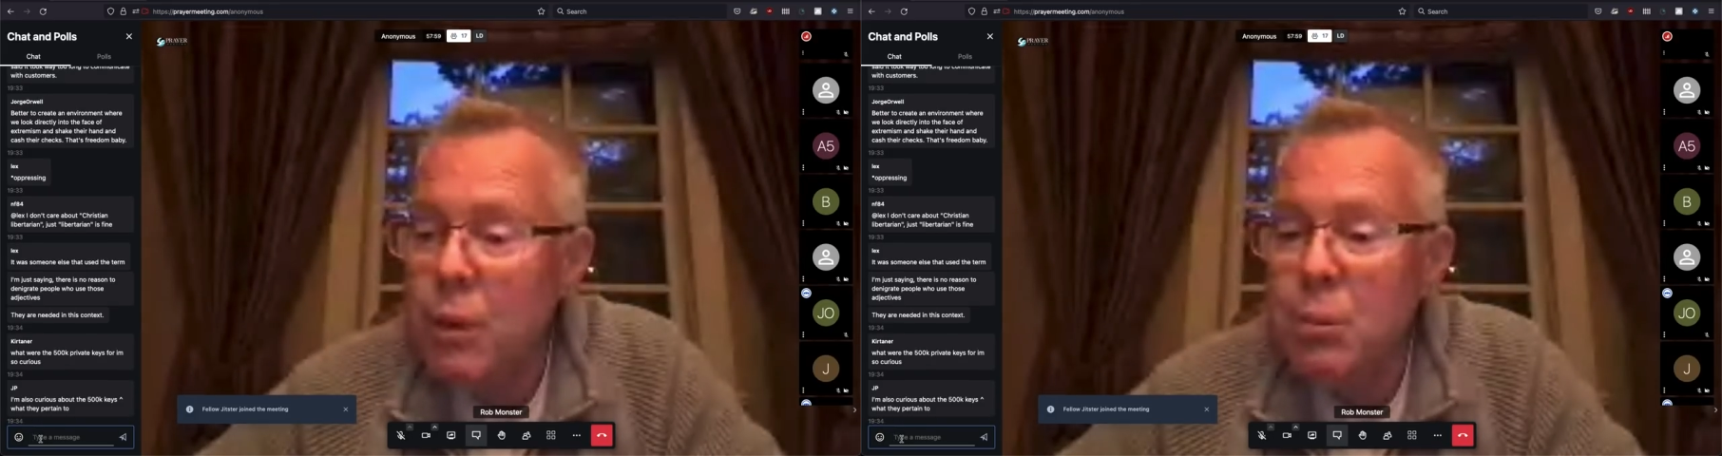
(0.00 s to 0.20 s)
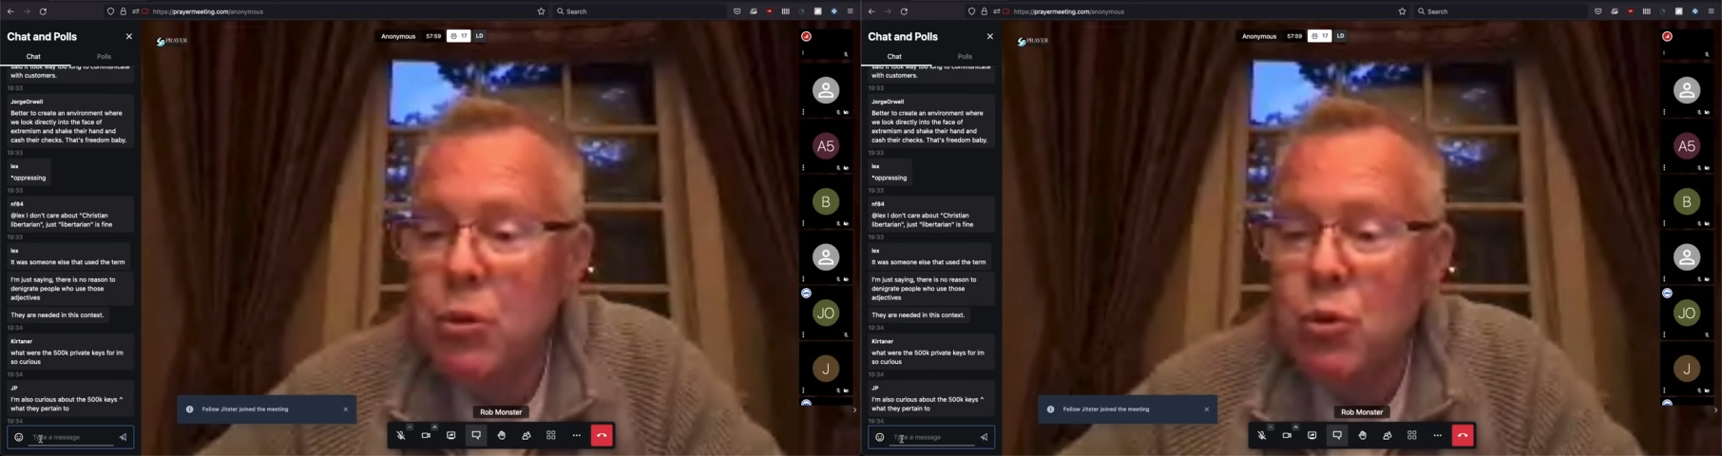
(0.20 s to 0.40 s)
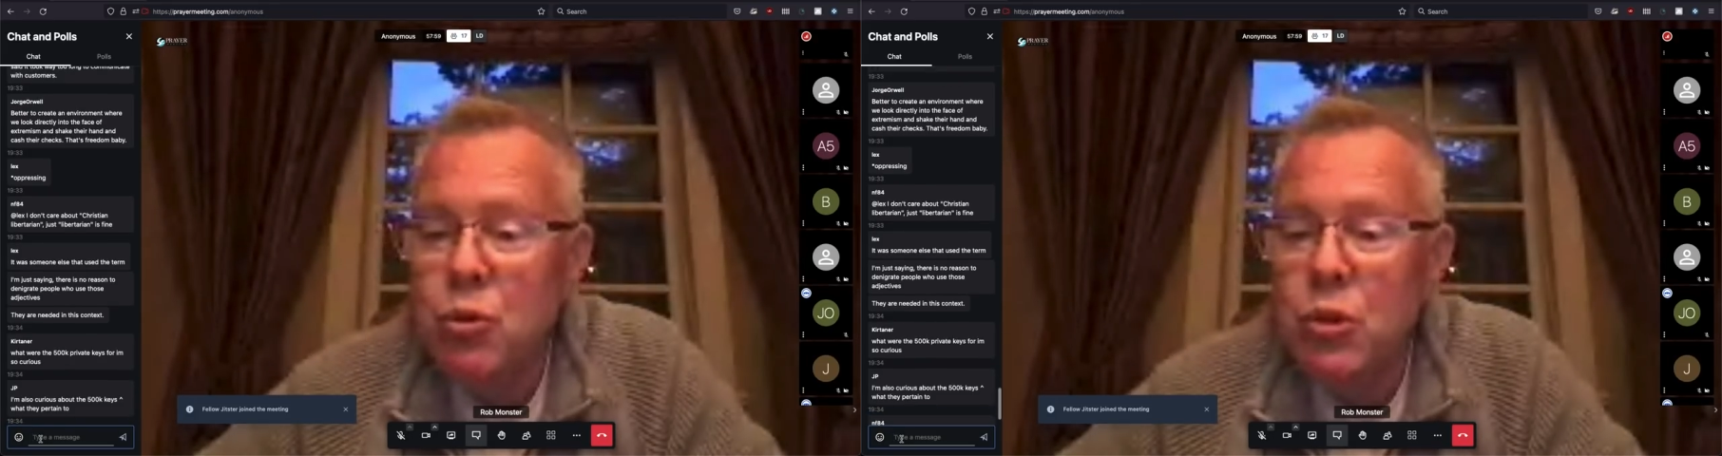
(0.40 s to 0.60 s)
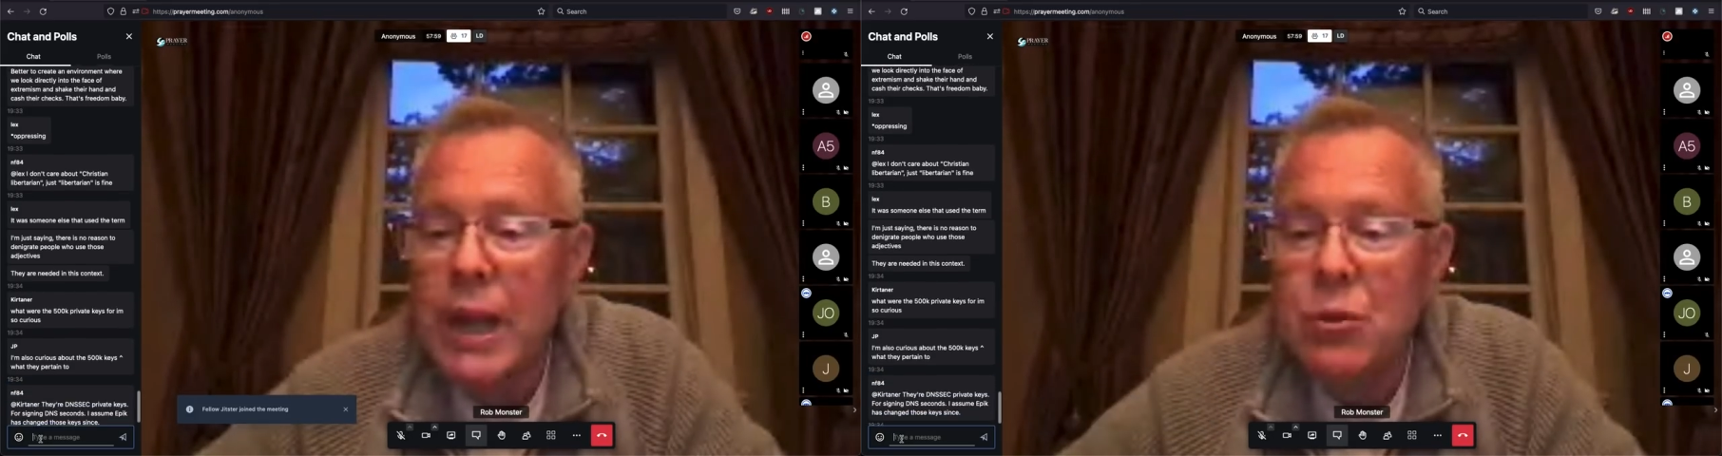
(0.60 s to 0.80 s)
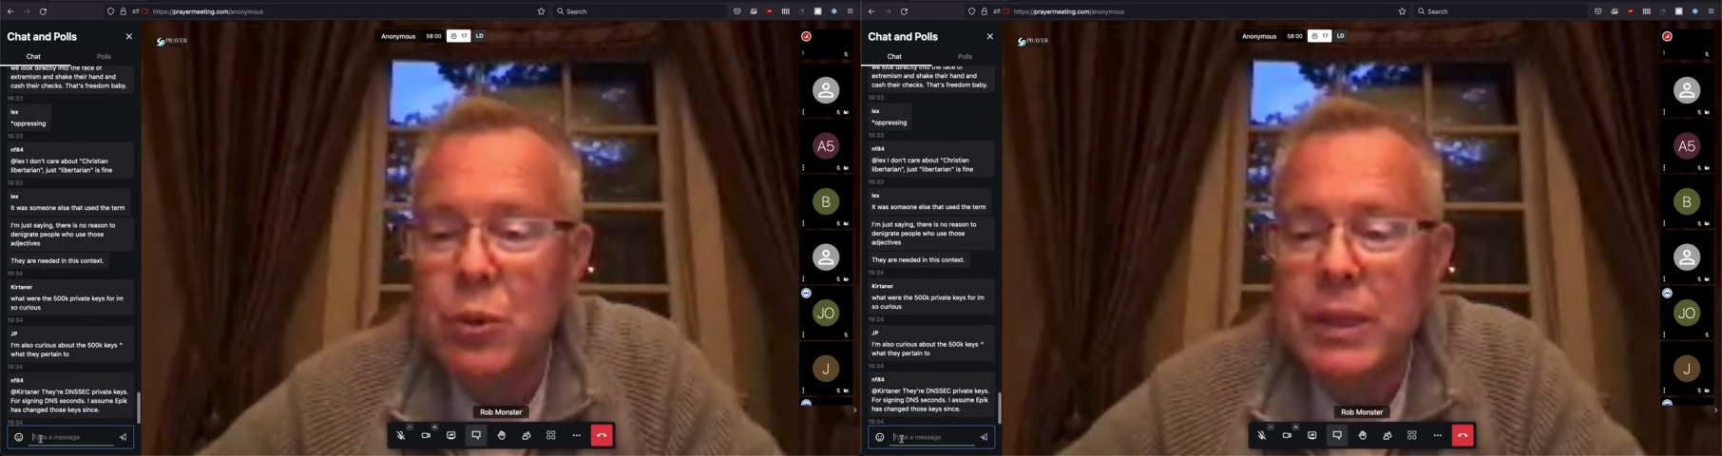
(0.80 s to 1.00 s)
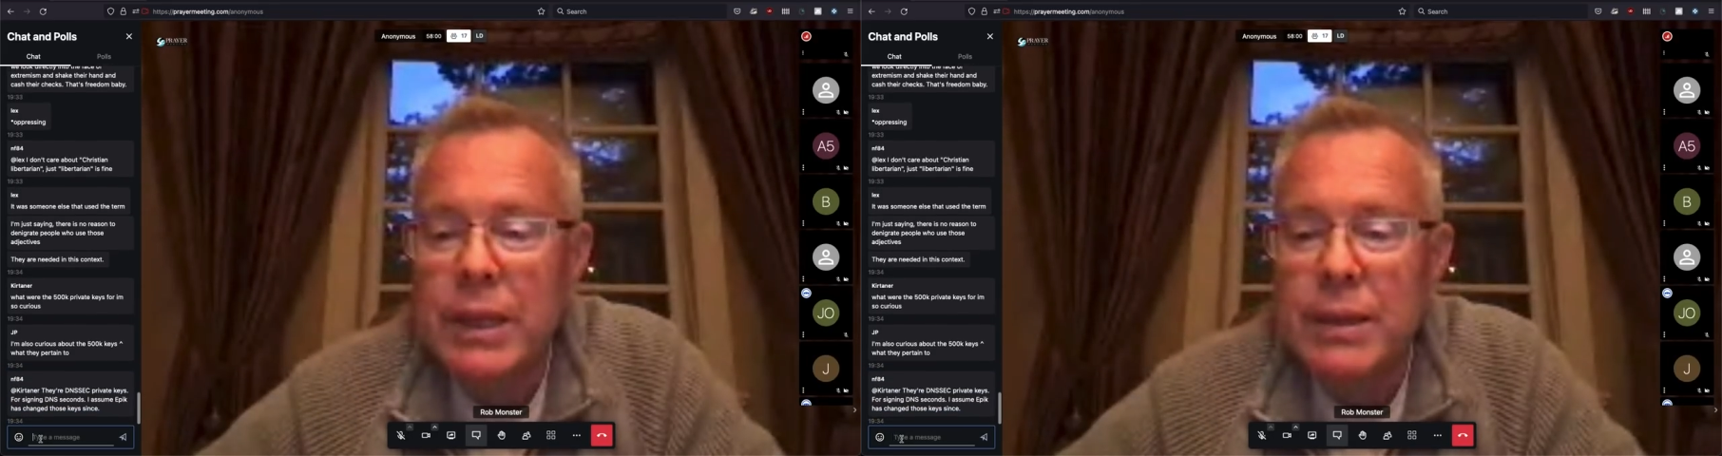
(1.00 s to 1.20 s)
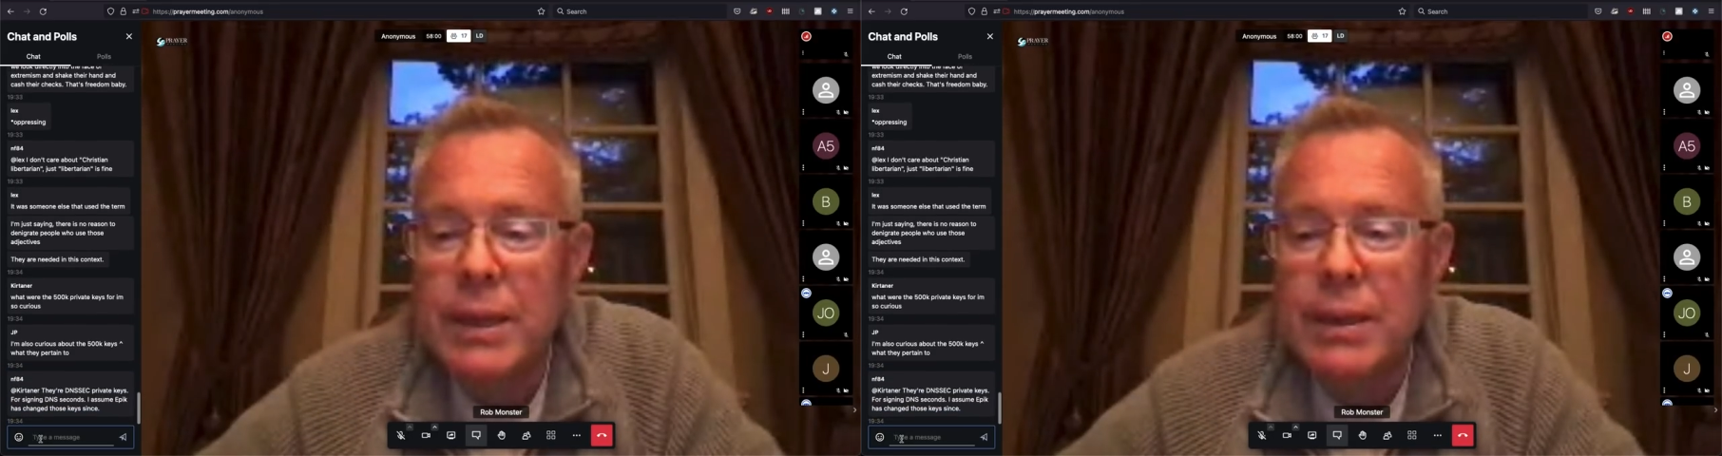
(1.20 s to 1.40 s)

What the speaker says: until July 2018,